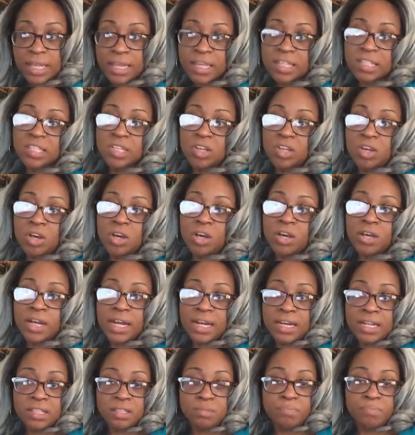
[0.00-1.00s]
Like, it's good
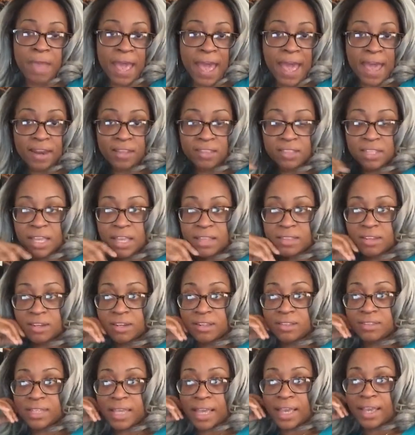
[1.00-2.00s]
and it's bad at the end of
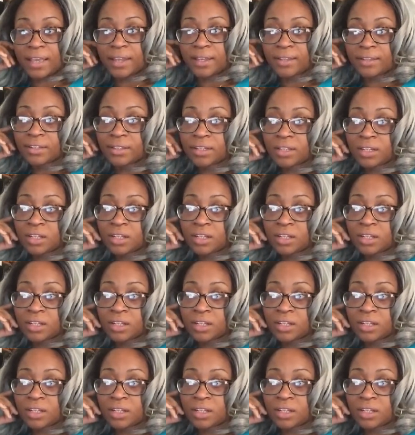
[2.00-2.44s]
the day.